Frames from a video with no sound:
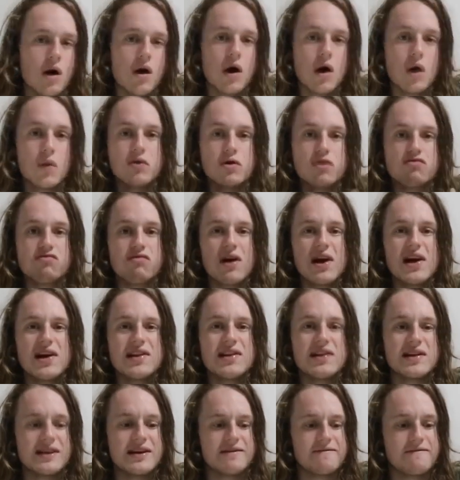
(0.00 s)
I was
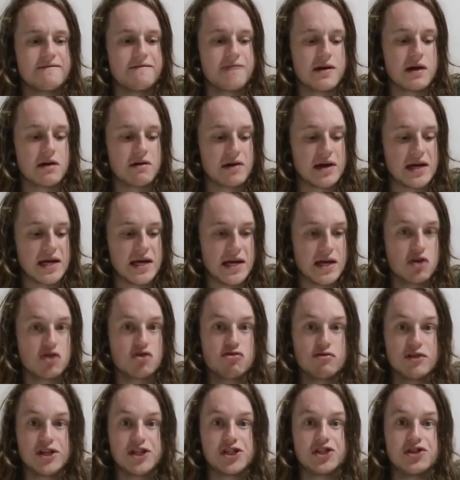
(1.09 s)
raised in a very
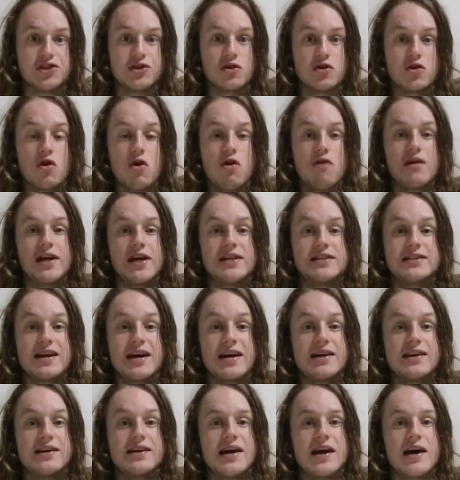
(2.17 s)
Christian
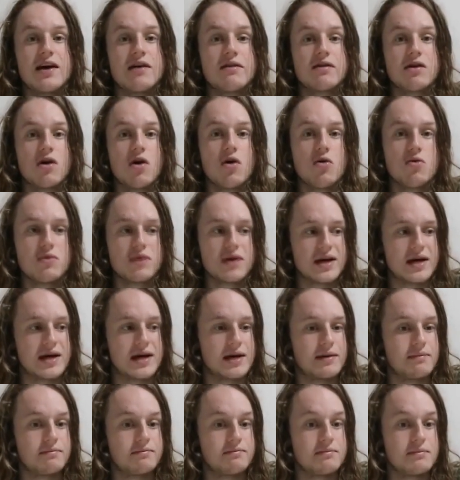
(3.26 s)
orientated household,
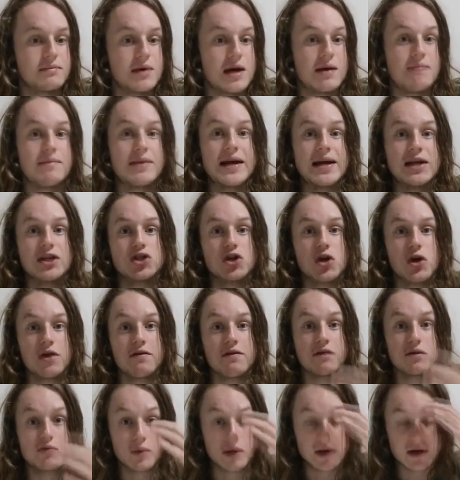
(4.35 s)
and being a
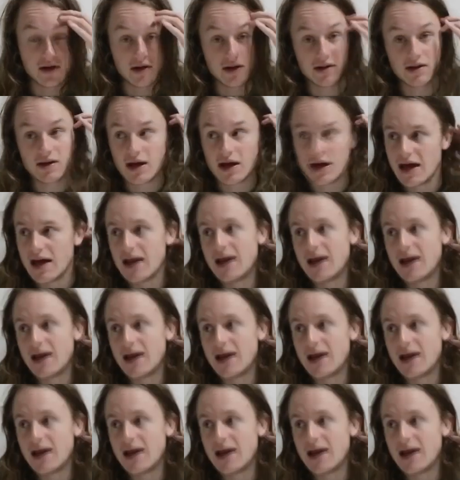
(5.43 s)
Jehovah's Witness,